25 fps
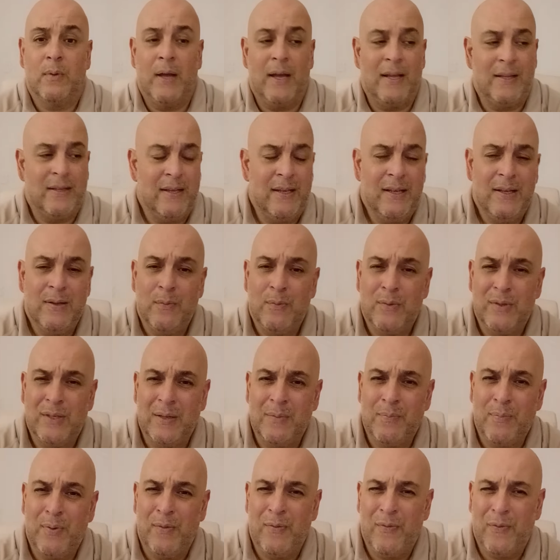At the end, it was
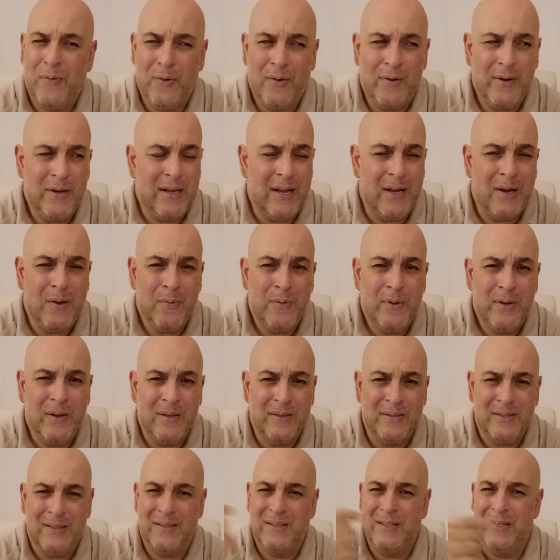like preferred equity
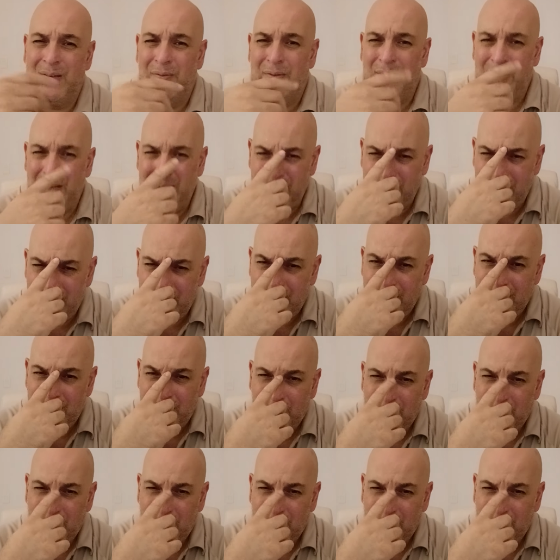is a dividend.